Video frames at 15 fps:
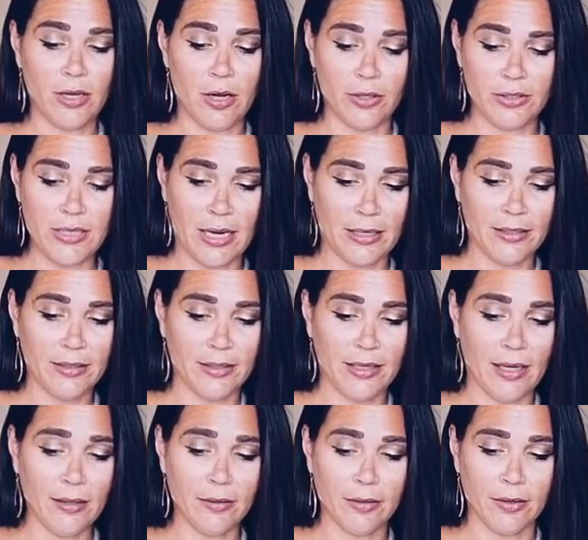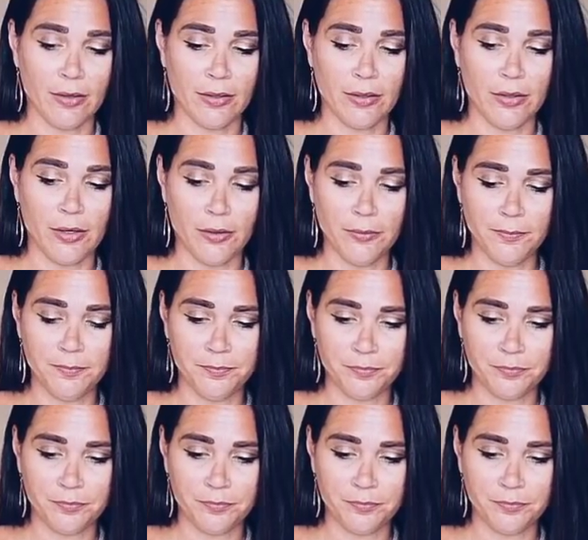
all tied together you know